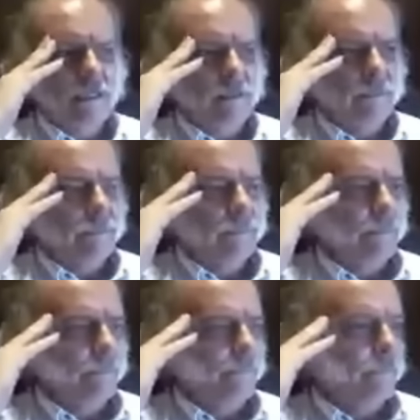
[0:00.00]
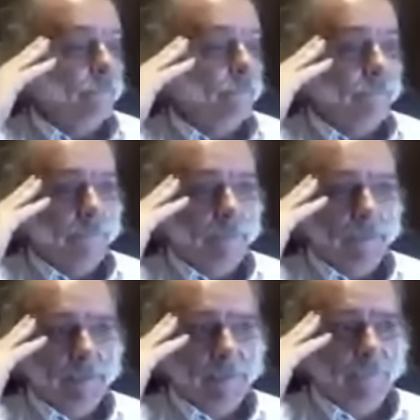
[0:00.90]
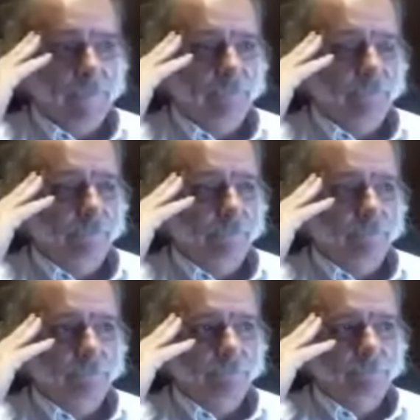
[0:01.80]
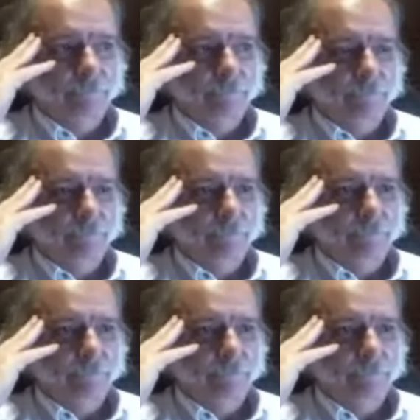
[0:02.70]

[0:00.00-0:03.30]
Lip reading: [no speech]